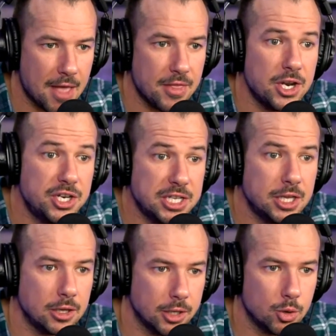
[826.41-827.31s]
And then you
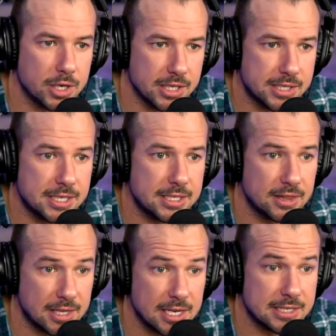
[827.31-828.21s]
did the little
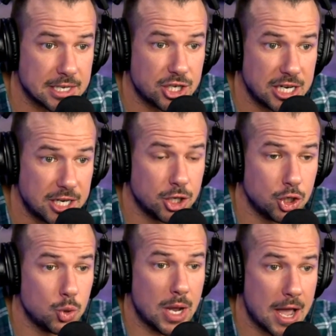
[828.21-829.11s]
consistent things that you needed
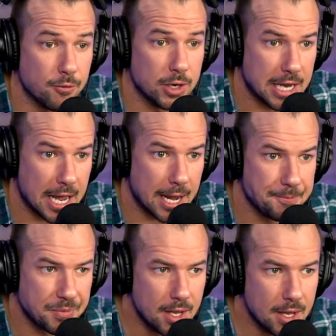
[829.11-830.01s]
to do every day.